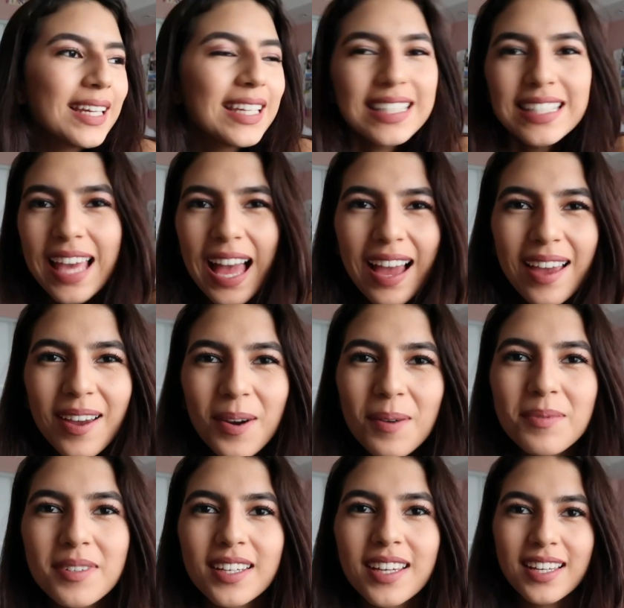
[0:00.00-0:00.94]
But yeah, I
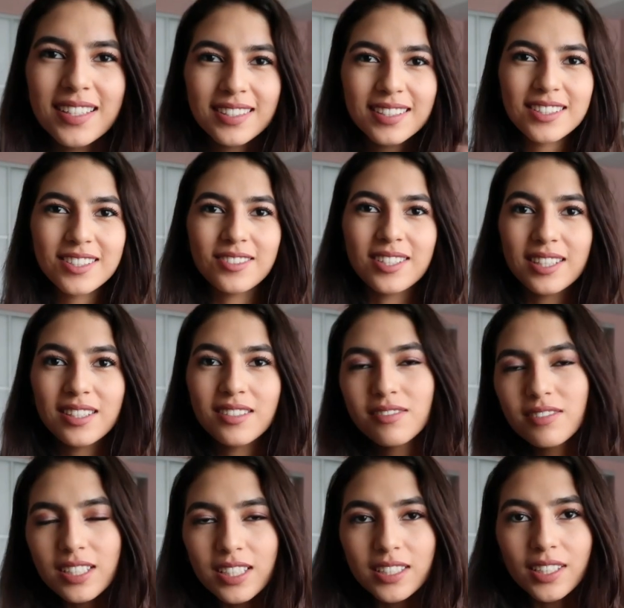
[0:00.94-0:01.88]
hope you guys enjoyed the
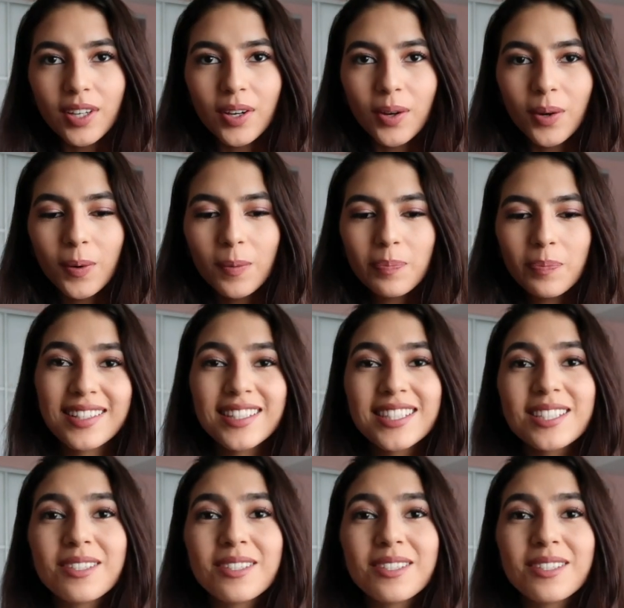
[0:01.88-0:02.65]
video.